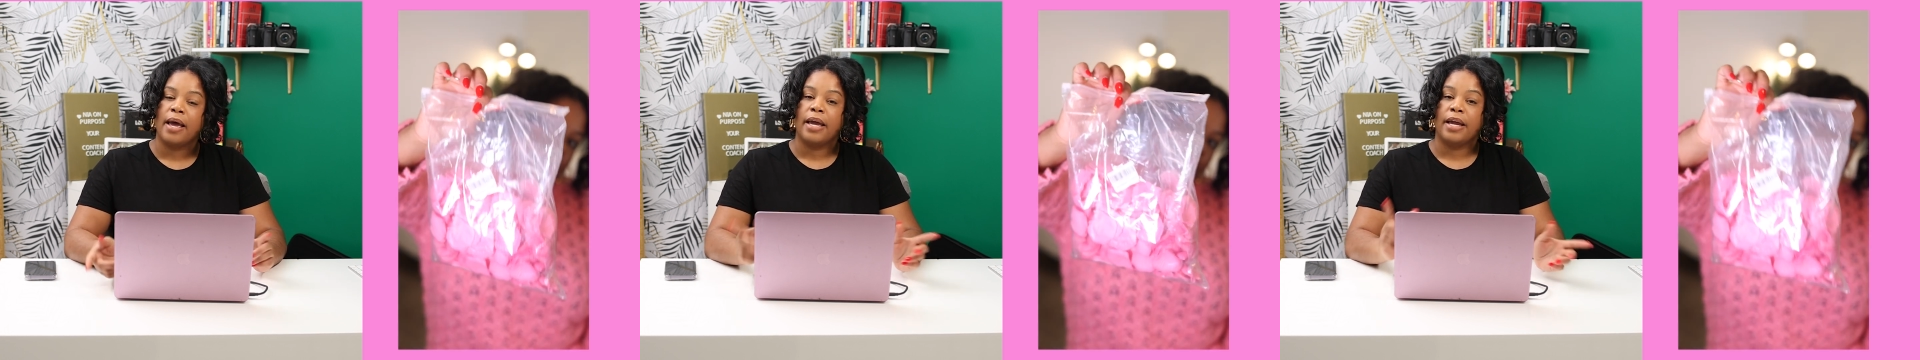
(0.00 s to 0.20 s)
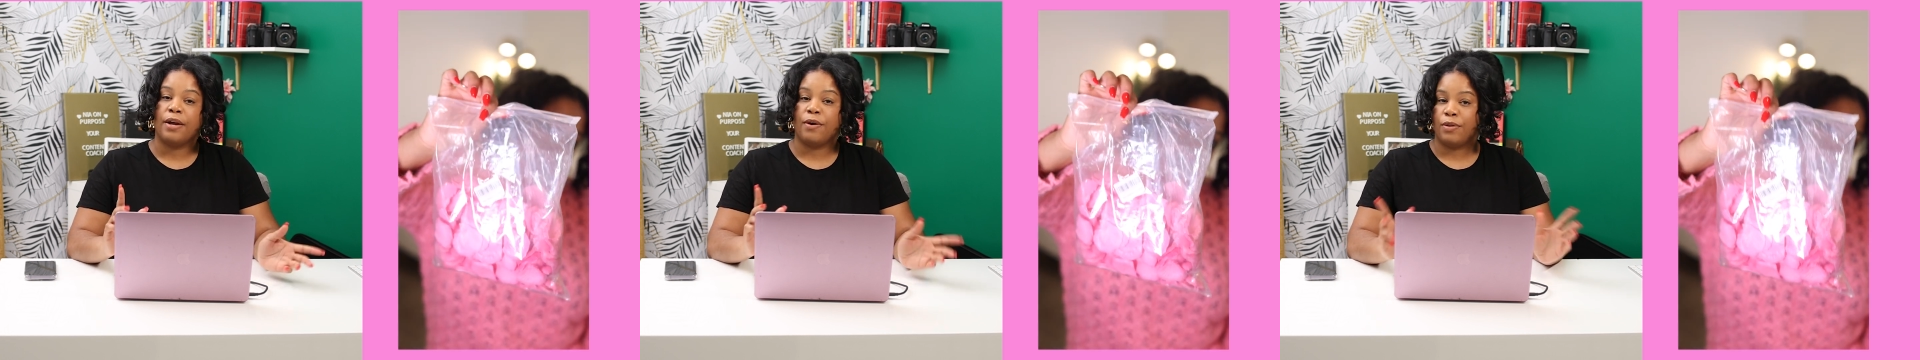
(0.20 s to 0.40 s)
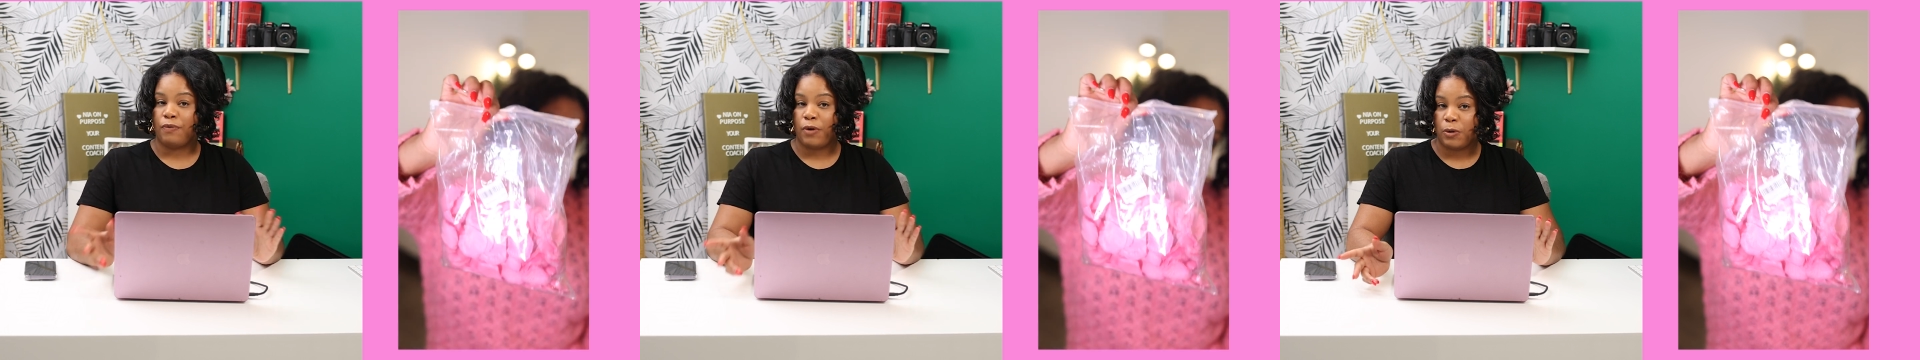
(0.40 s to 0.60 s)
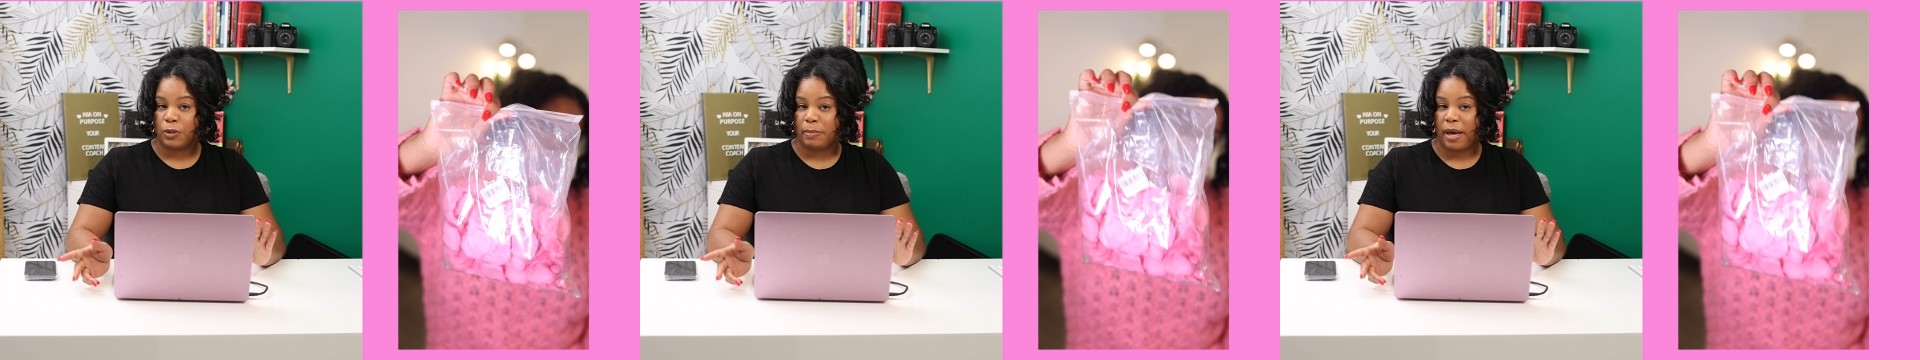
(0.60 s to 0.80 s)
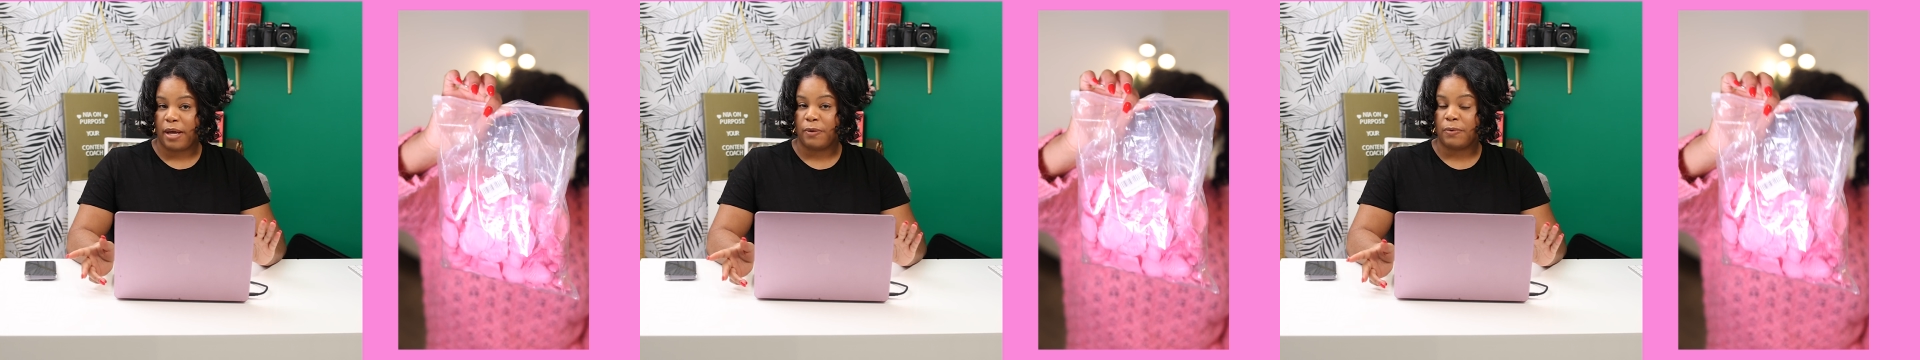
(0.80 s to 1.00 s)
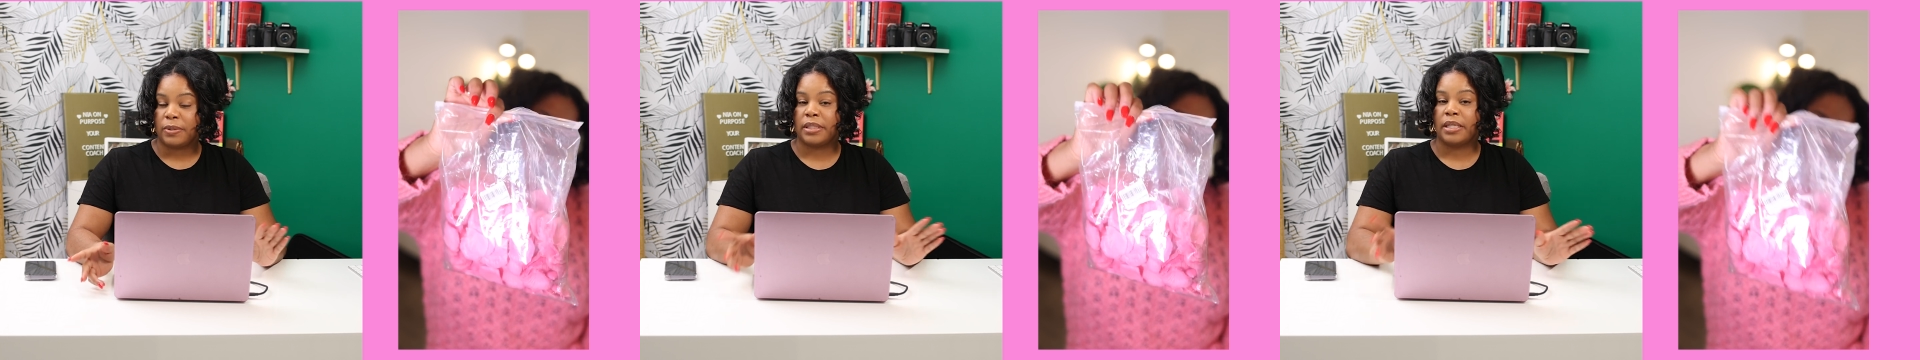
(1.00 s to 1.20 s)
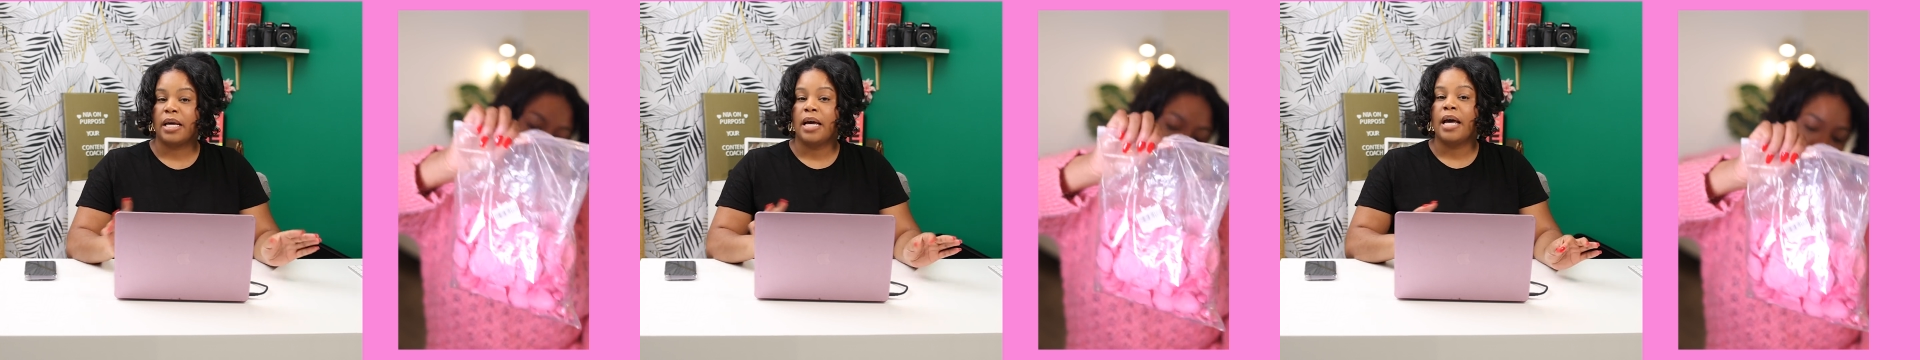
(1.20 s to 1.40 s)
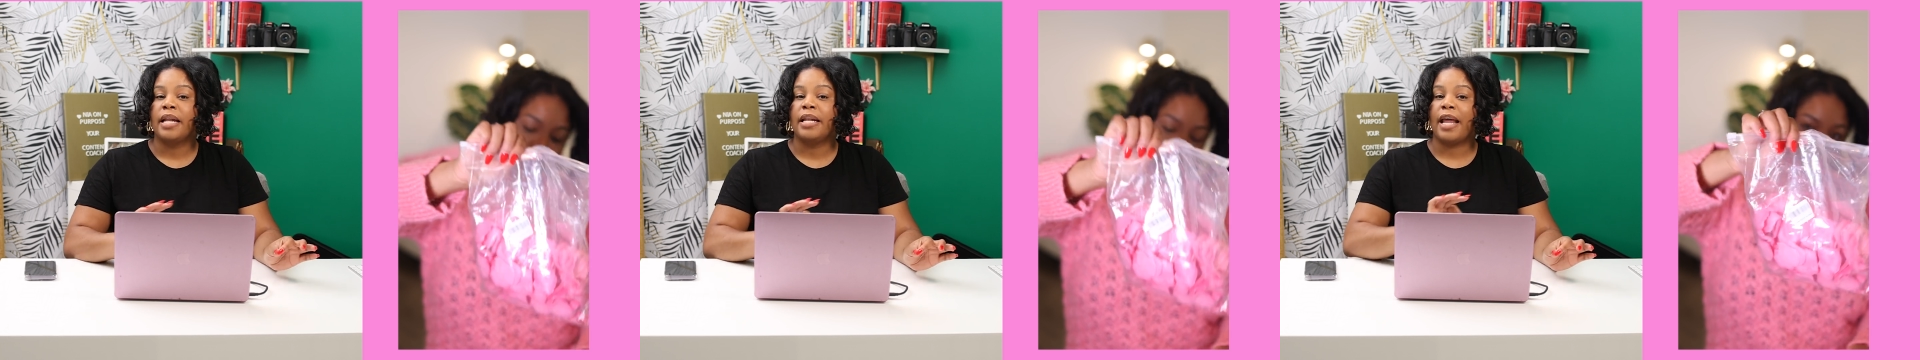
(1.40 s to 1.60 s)
Here are the rose petals.
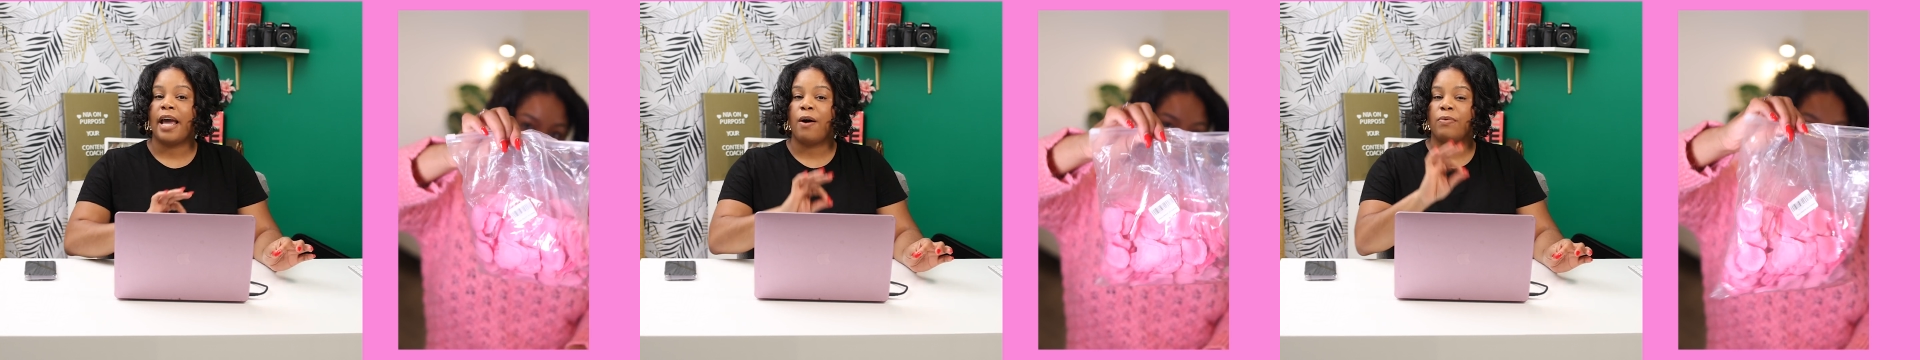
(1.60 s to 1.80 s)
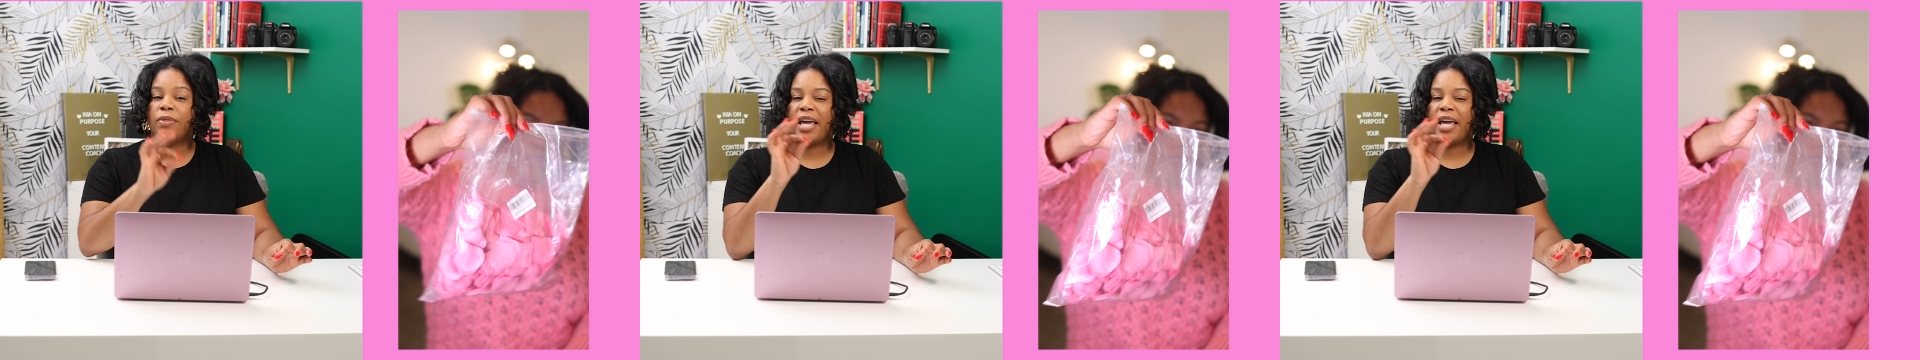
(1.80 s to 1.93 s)
Now